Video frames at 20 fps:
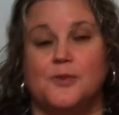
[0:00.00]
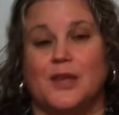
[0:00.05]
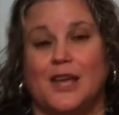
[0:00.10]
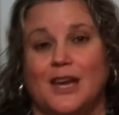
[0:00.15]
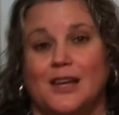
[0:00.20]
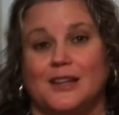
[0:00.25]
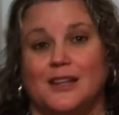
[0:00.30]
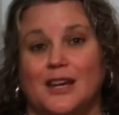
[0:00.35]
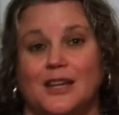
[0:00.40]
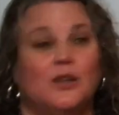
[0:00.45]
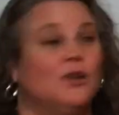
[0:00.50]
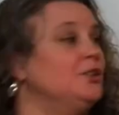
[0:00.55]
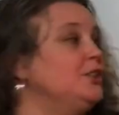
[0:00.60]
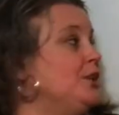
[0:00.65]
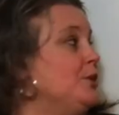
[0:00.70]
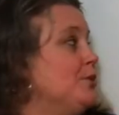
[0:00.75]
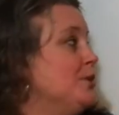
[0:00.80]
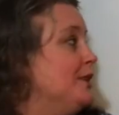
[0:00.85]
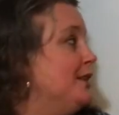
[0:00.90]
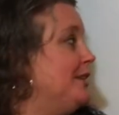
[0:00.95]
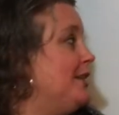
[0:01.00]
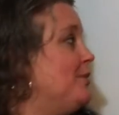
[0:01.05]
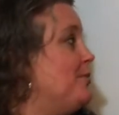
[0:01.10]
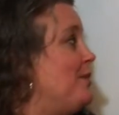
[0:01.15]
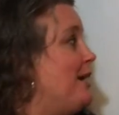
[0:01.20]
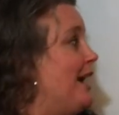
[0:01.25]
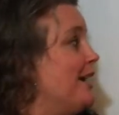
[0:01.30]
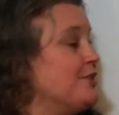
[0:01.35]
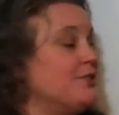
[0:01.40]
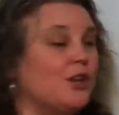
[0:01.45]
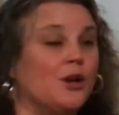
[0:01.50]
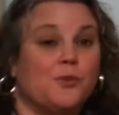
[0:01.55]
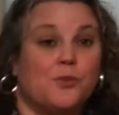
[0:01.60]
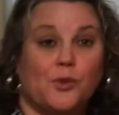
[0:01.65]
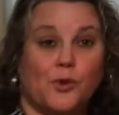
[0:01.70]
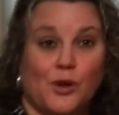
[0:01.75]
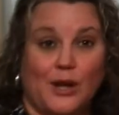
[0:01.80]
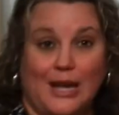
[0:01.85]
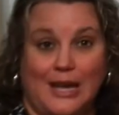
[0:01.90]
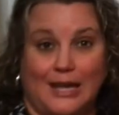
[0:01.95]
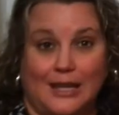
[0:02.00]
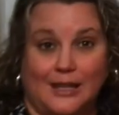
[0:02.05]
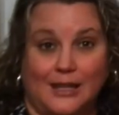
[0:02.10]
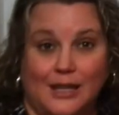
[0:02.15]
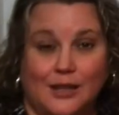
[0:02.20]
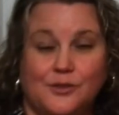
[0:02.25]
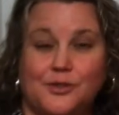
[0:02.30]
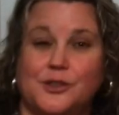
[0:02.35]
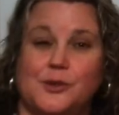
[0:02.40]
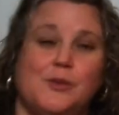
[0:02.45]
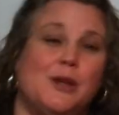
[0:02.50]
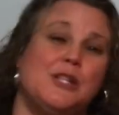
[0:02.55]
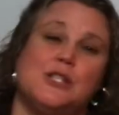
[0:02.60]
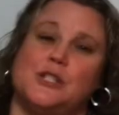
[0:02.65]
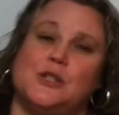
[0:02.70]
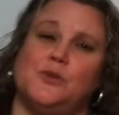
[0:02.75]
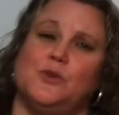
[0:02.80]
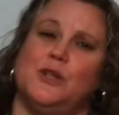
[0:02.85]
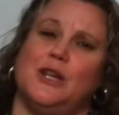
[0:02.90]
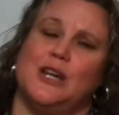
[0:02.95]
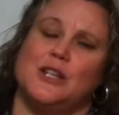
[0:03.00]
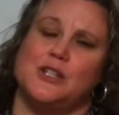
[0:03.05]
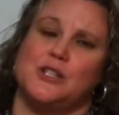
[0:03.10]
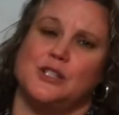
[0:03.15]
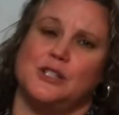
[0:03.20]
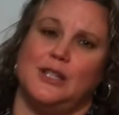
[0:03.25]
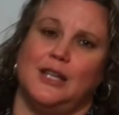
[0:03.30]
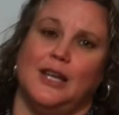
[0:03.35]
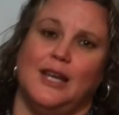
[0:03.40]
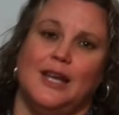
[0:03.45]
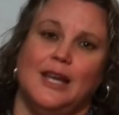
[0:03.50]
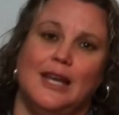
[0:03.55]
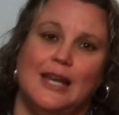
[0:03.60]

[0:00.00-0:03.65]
And not only will it impact our brain, inflammation will actually